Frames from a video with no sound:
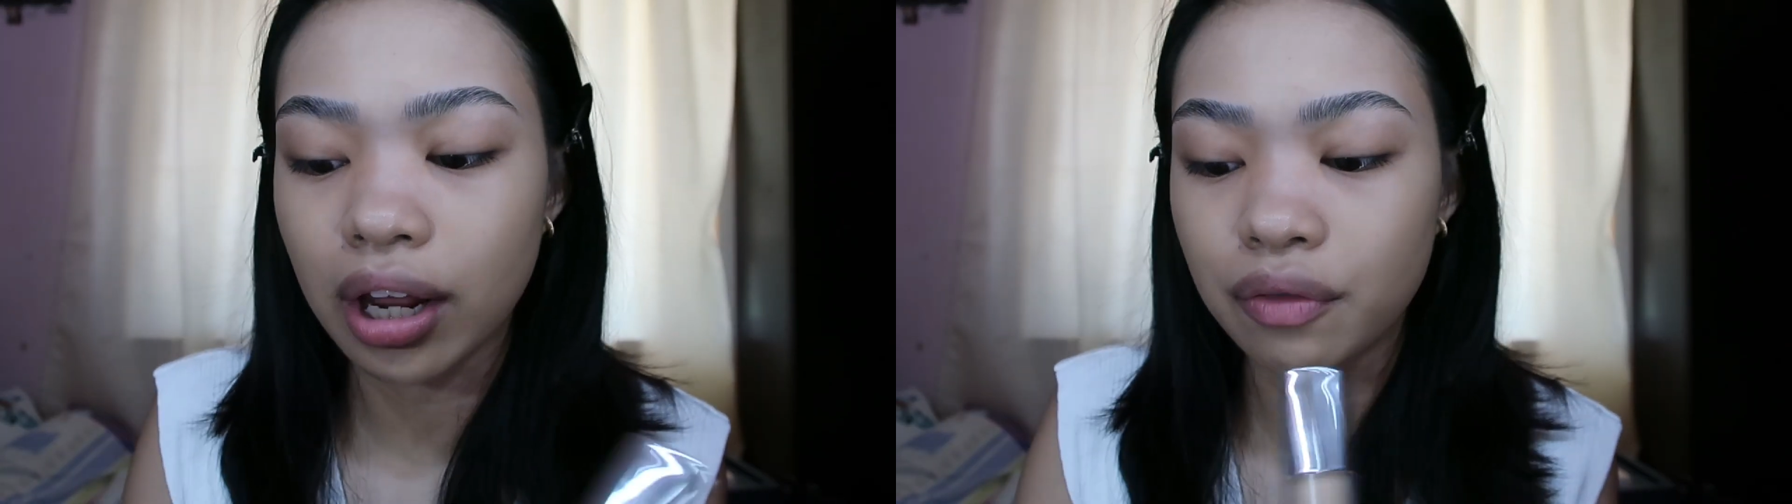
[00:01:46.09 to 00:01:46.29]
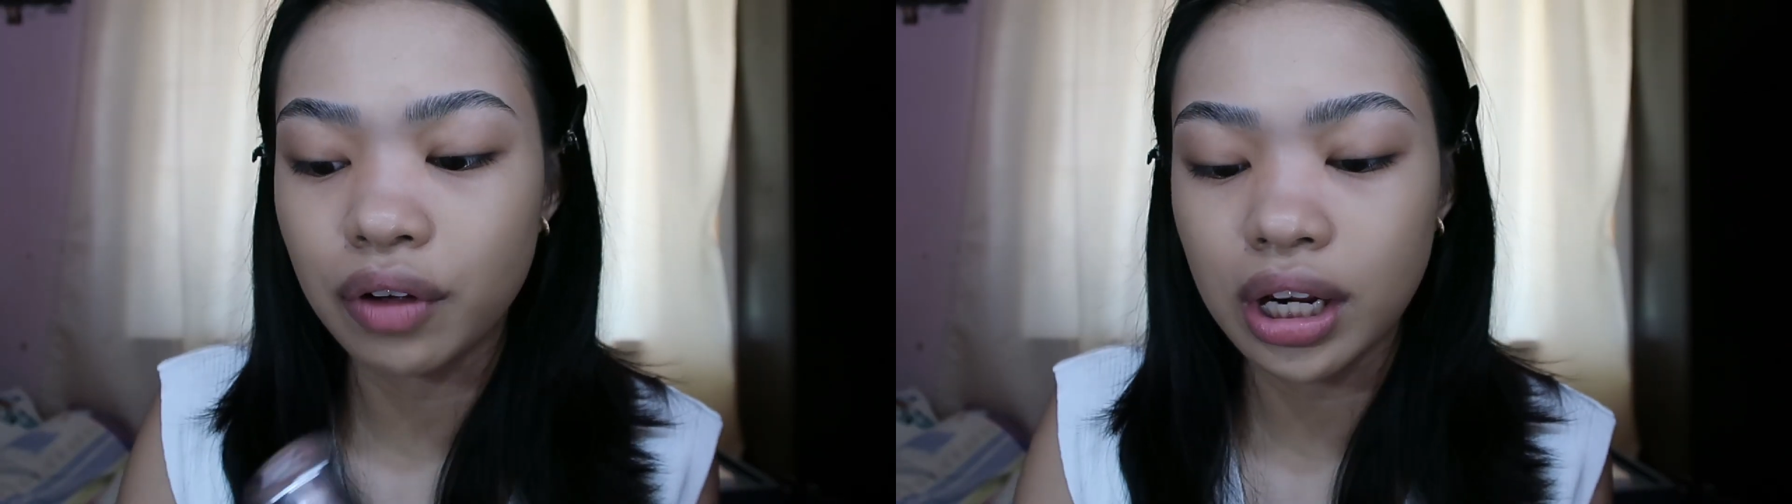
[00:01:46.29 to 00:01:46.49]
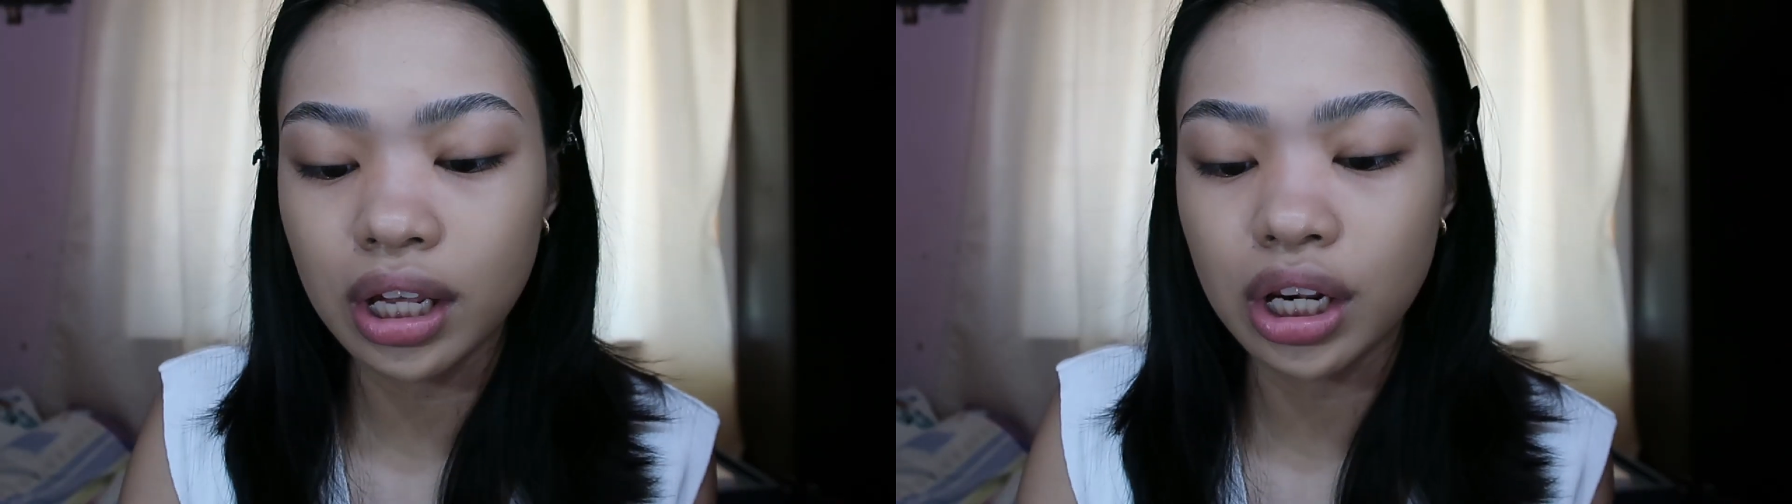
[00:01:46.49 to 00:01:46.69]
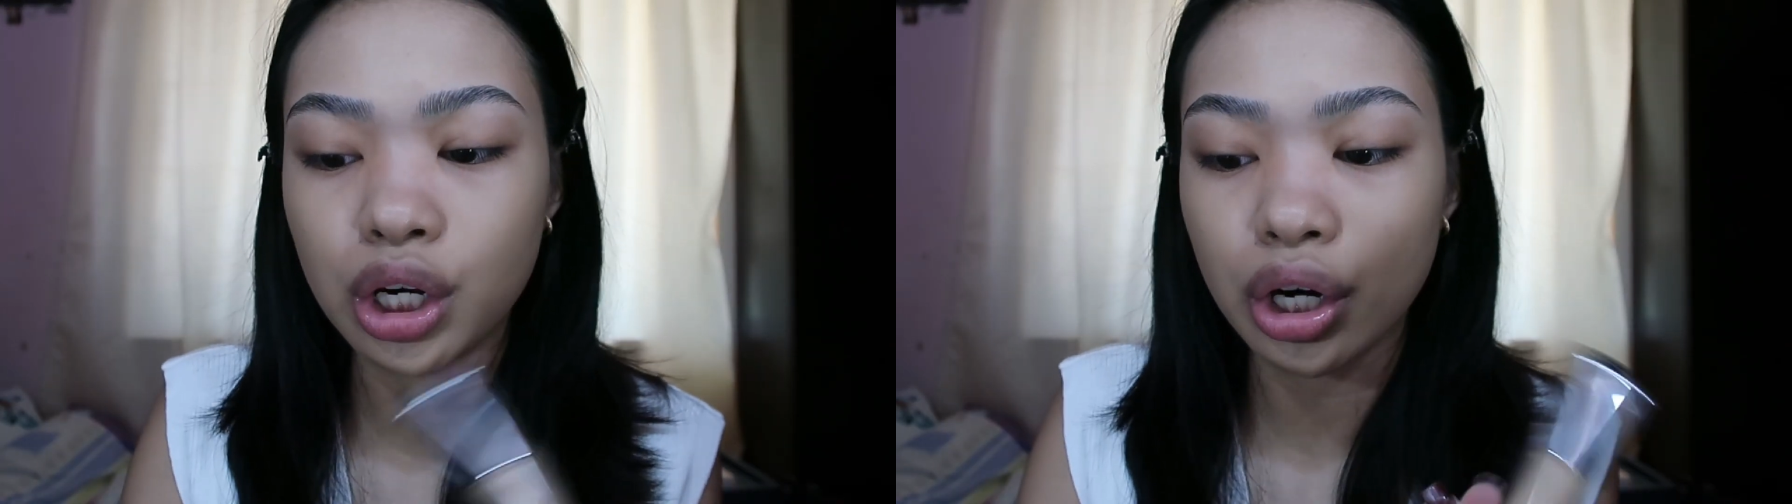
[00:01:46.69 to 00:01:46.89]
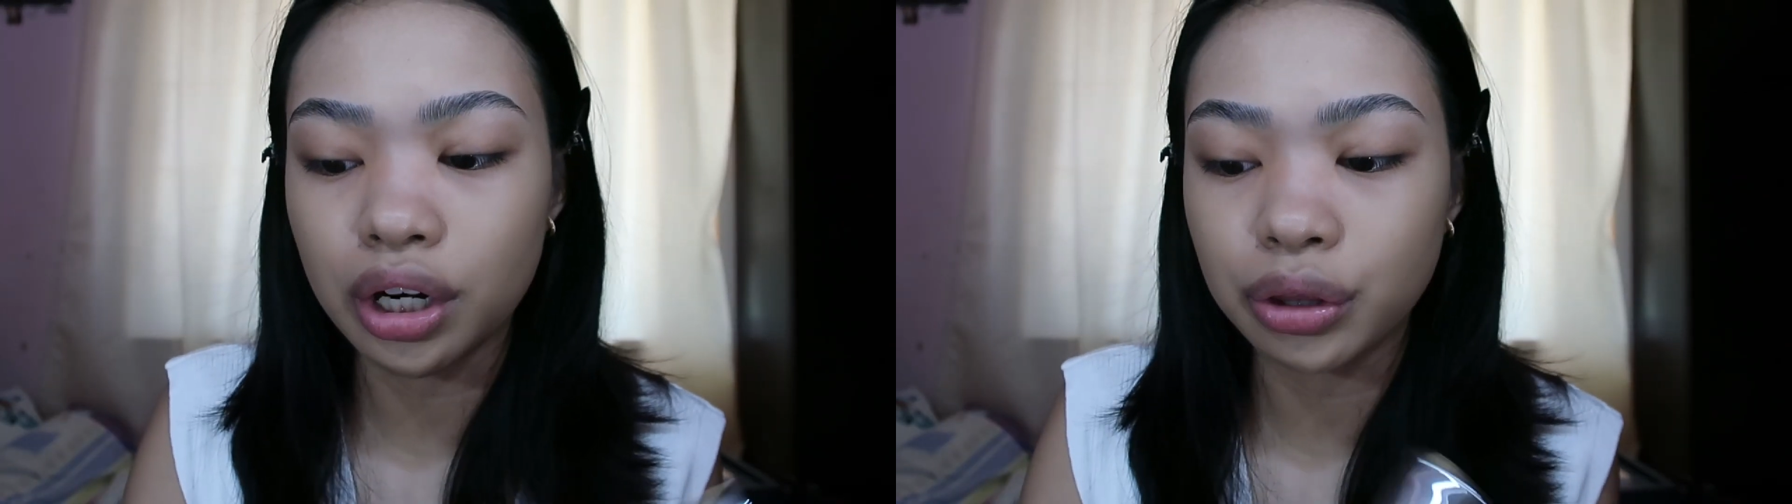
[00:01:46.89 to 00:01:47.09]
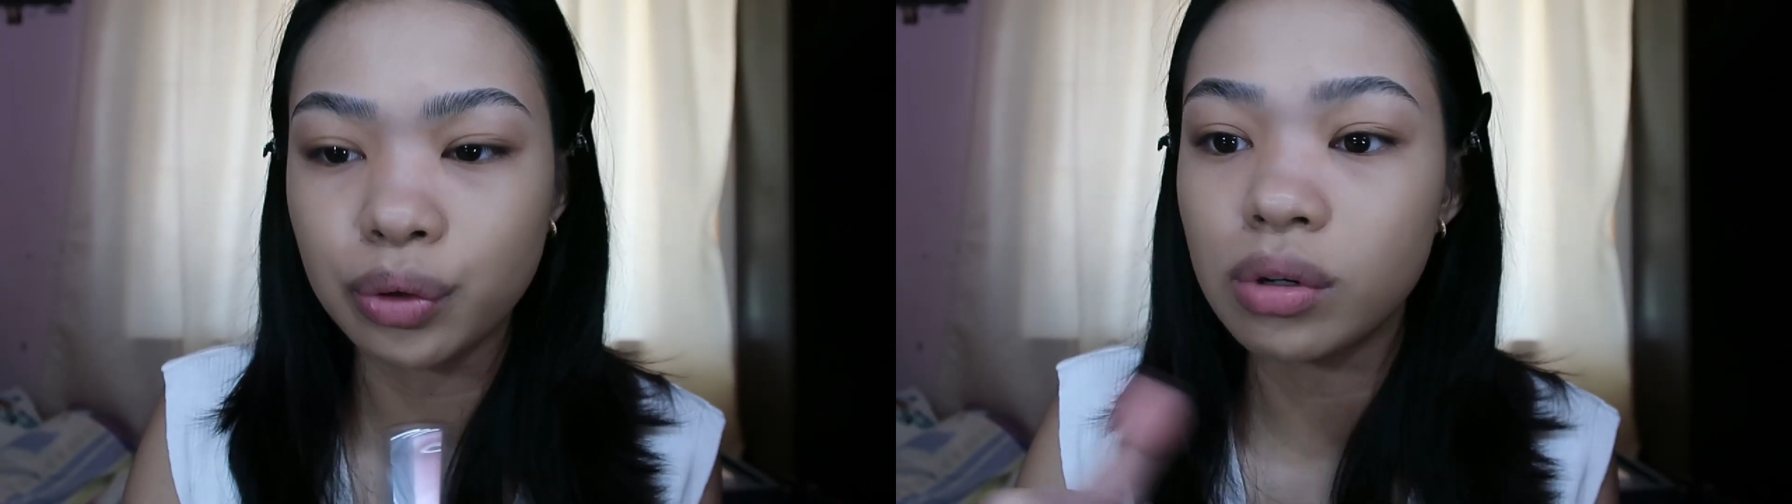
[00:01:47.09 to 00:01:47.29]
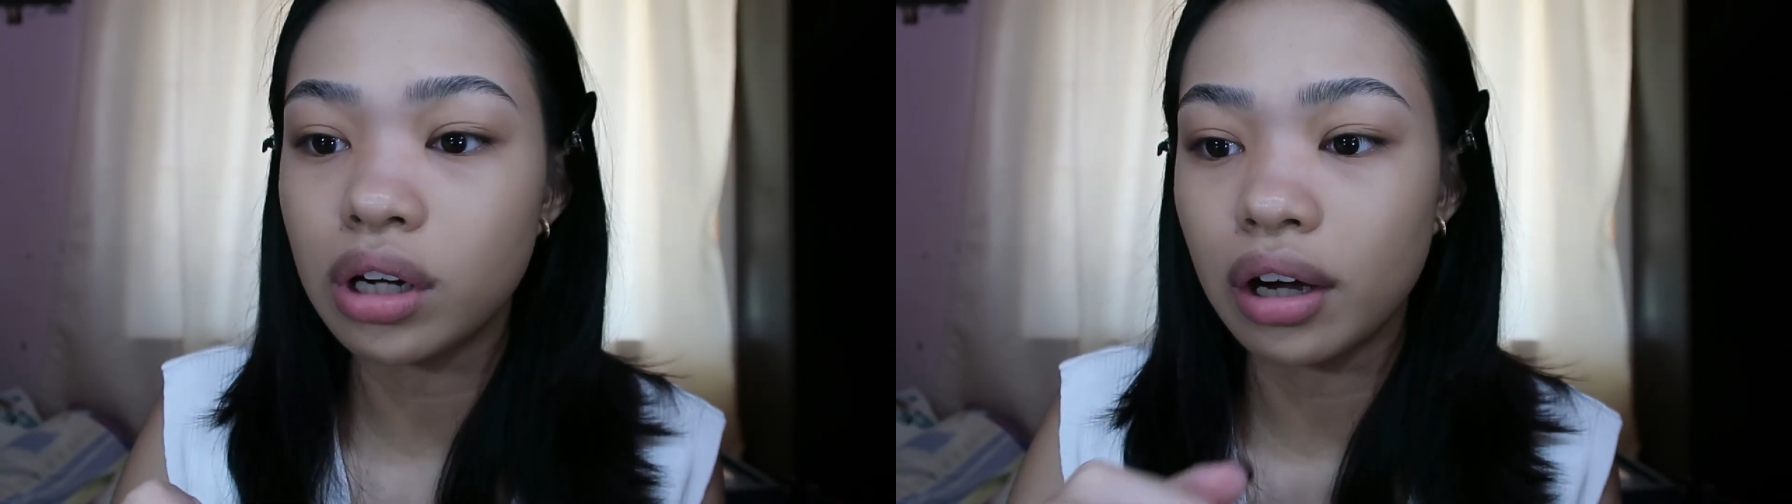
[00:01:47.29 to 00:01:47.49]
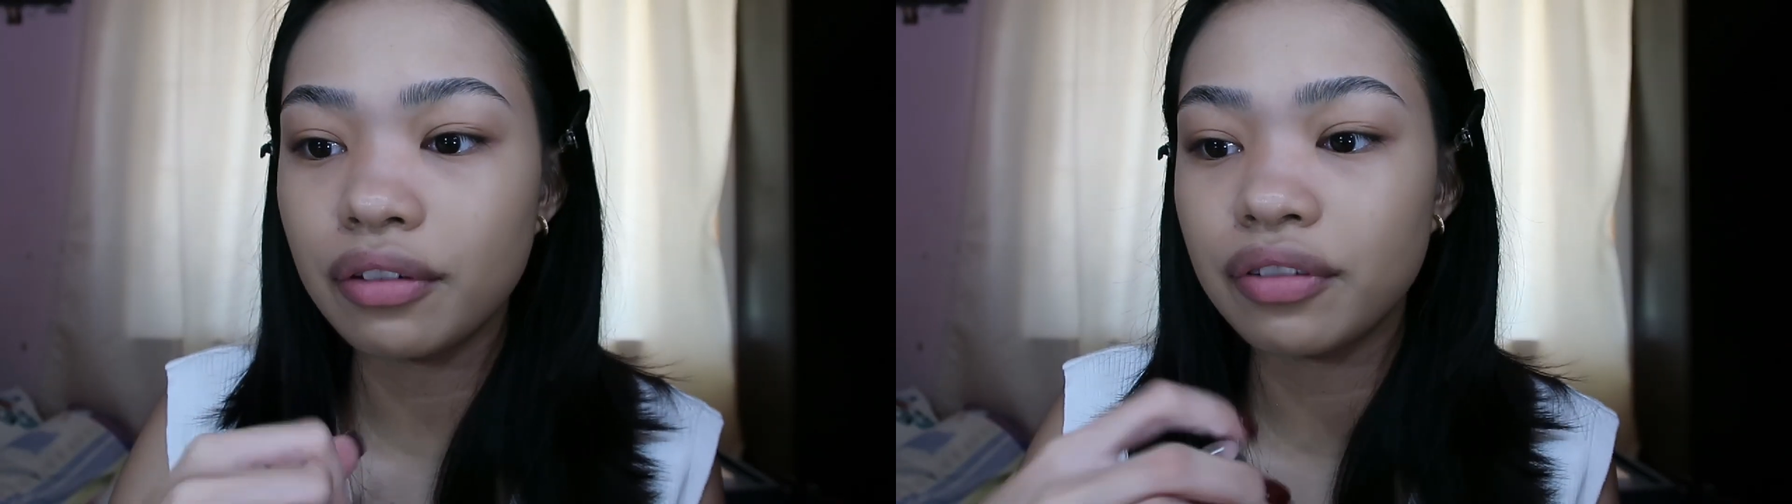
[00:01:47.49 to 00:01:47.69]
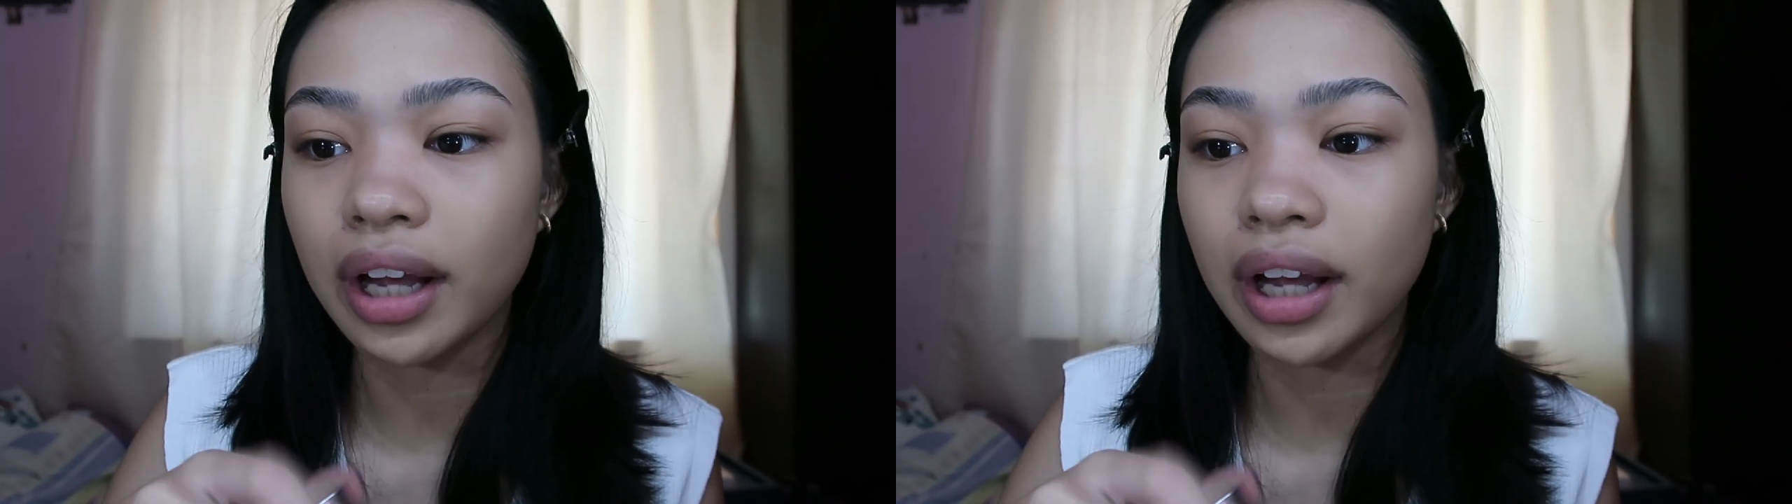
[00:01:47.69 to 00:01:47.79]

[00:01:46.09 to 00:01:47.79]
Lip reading: really learned to love.